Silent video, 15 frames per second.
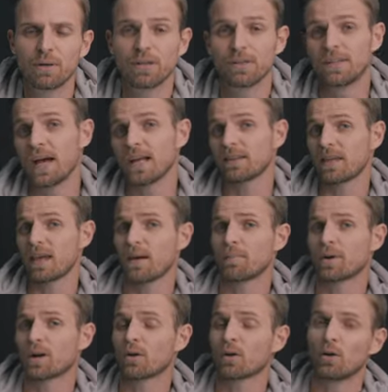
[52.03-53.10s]
but that
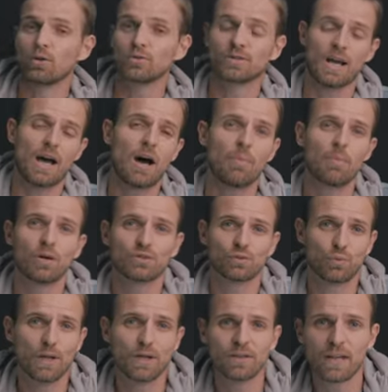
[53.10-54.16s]
camera costs
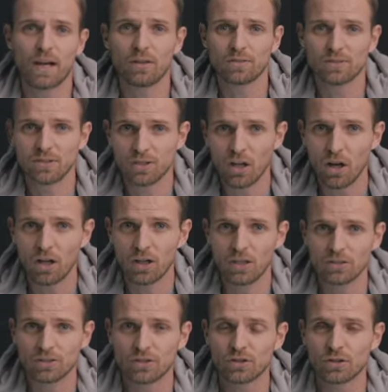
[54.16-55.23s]
almost
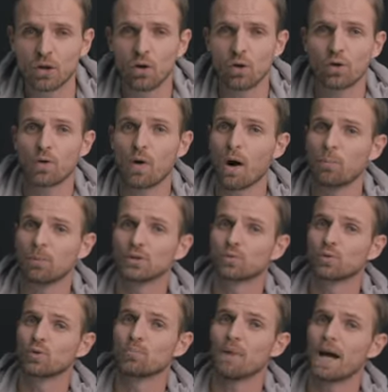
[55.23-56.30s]
$1,000, so you
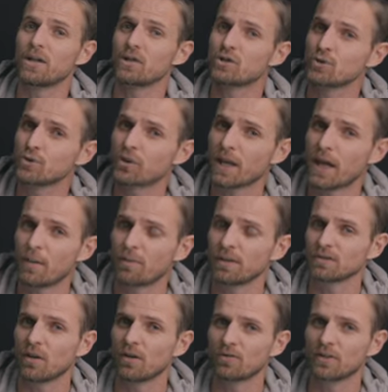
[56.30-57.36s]
almost would buy two
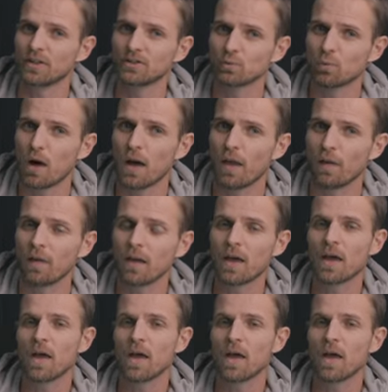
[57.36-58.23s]
cameras of this one.